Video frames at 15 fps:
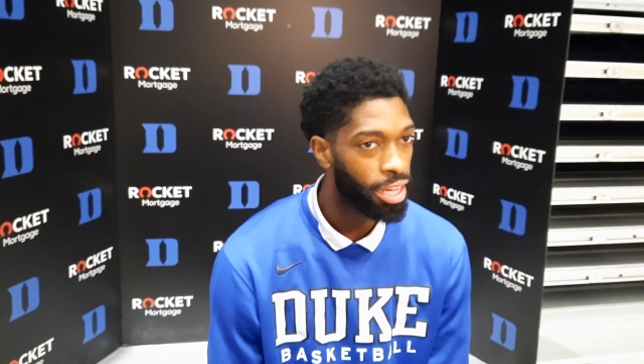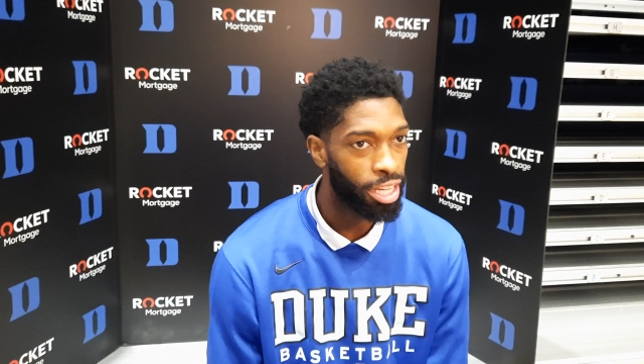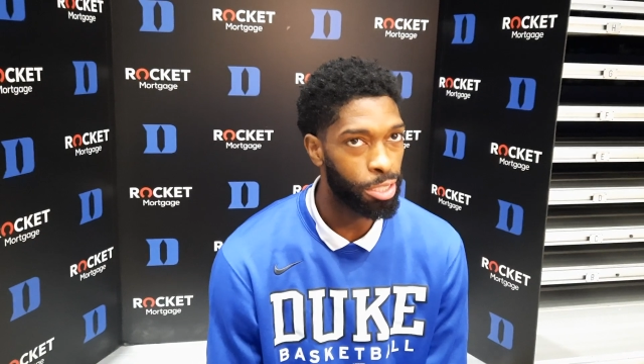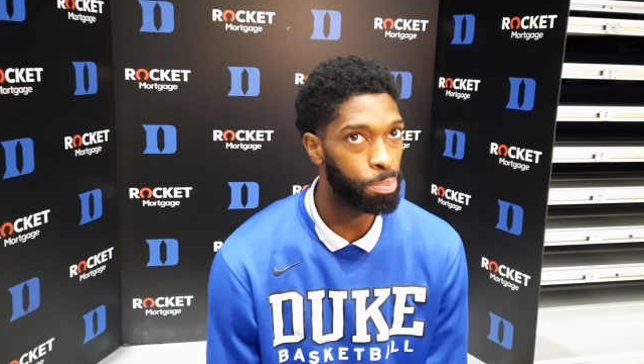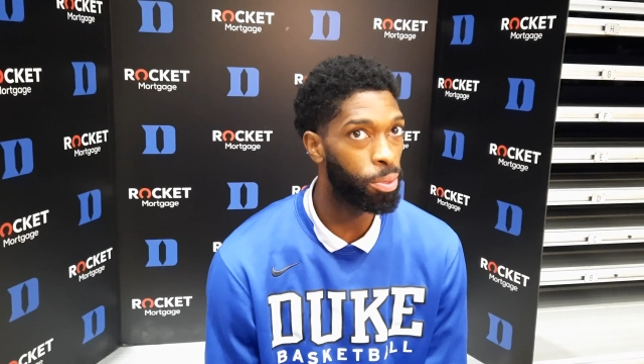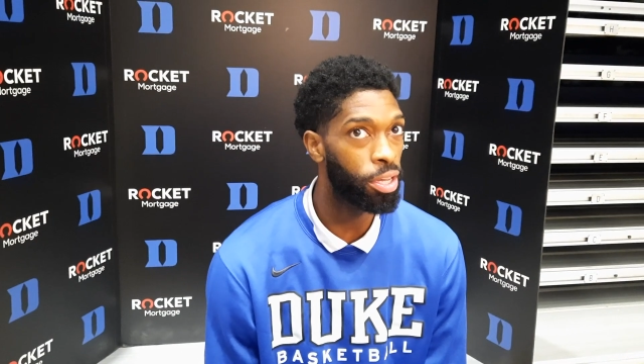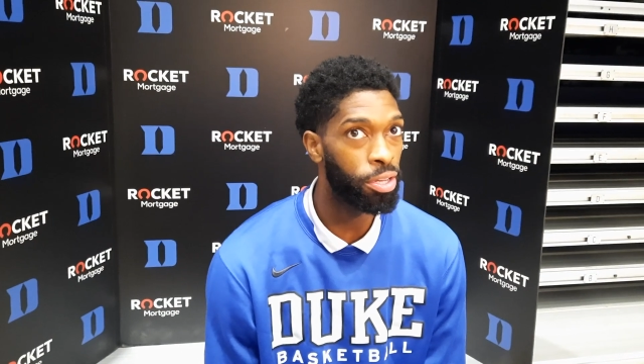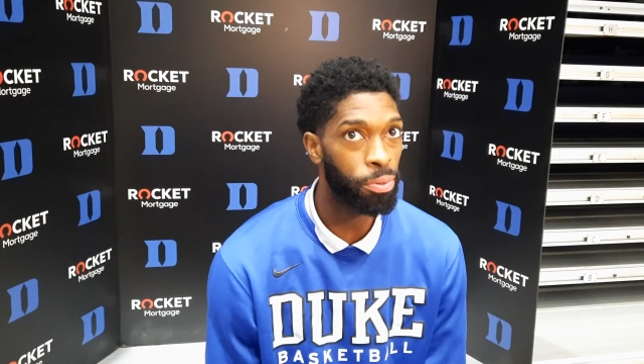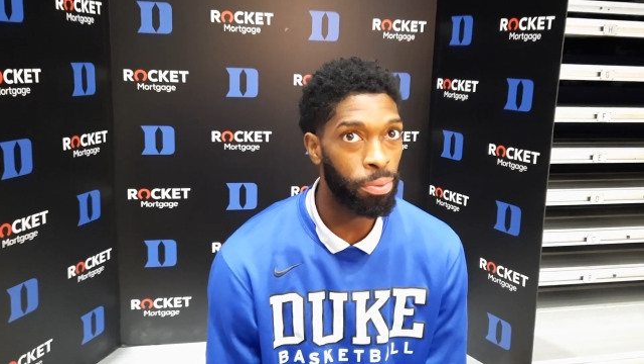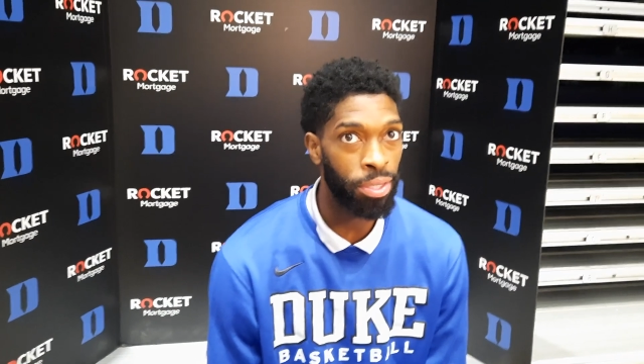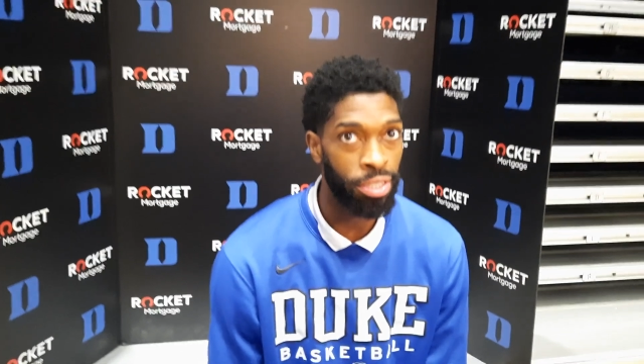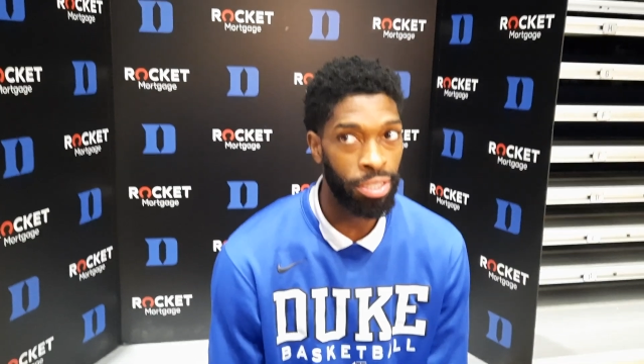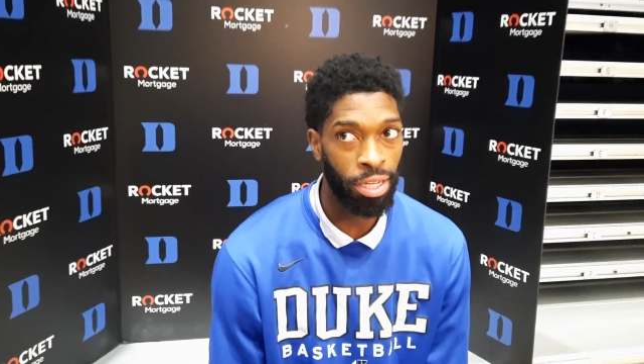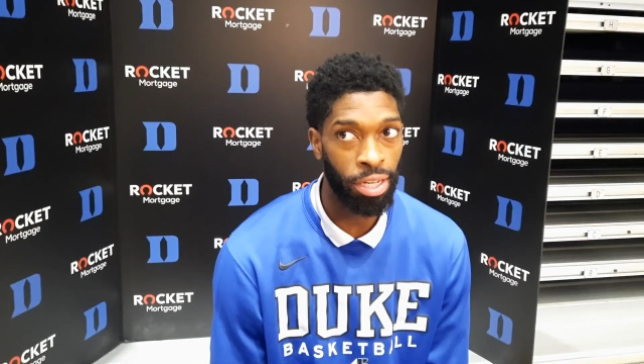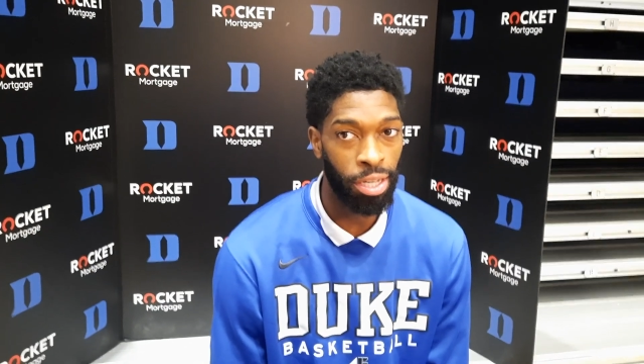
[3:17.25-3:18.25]
His brother
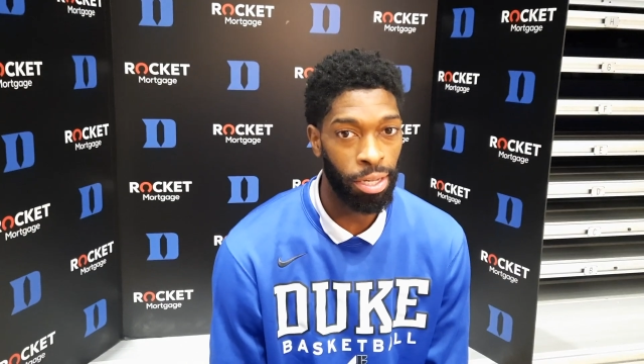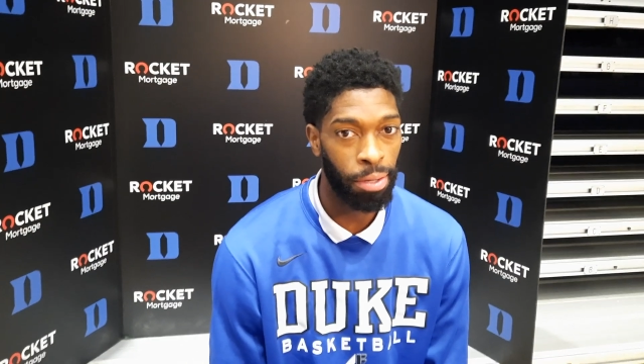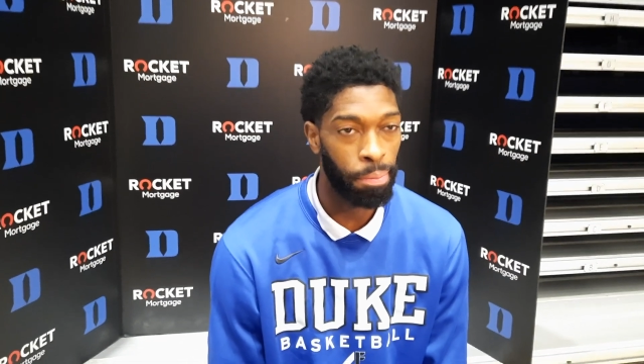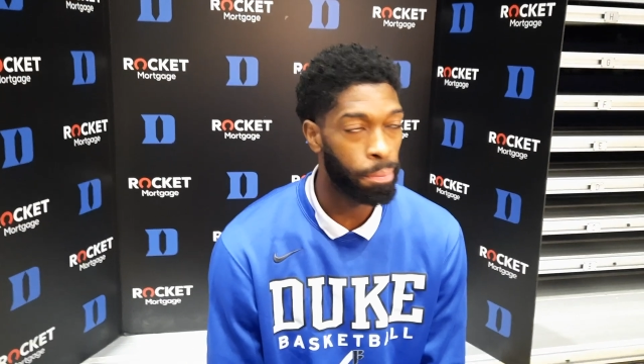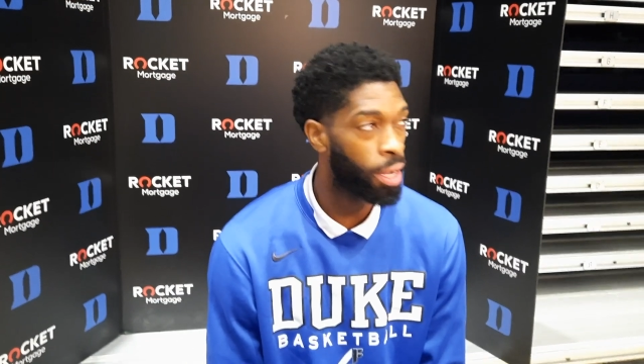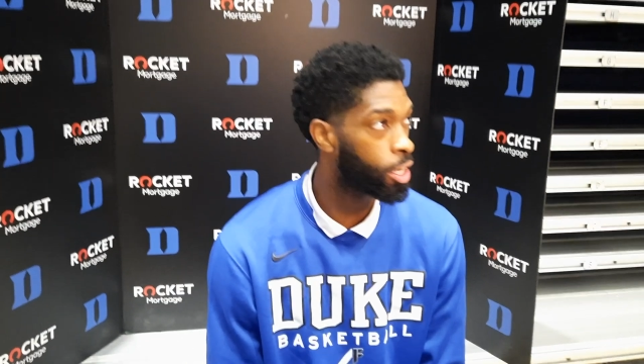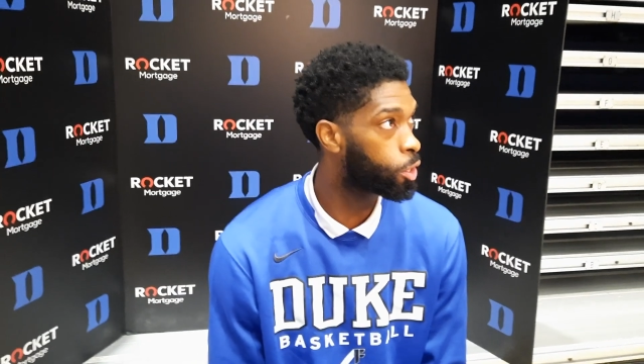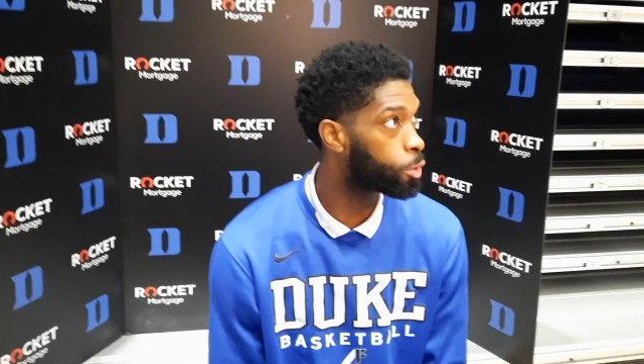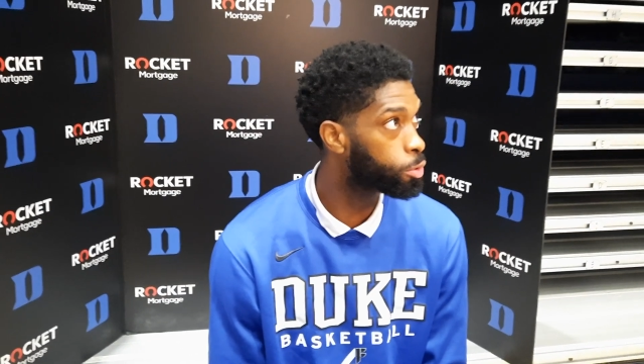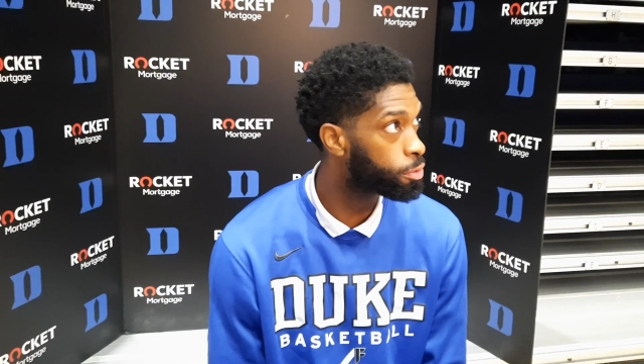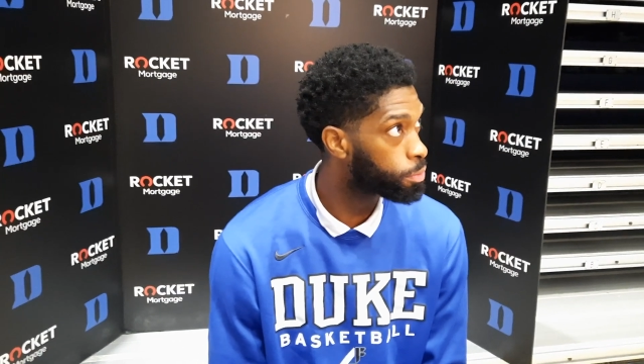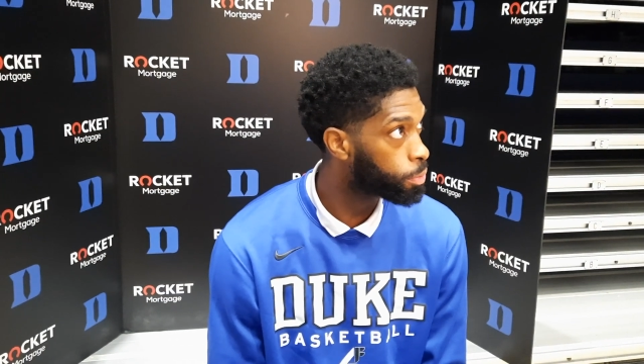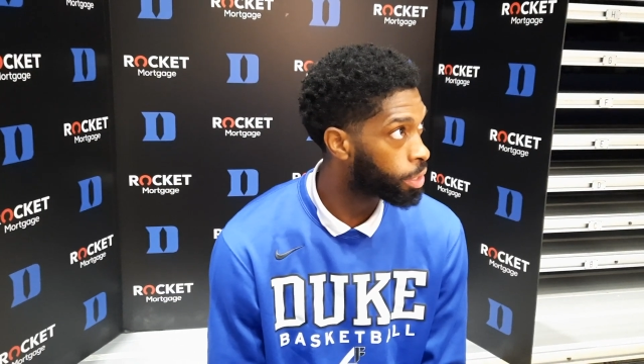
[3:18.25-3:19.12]
was uh, my coach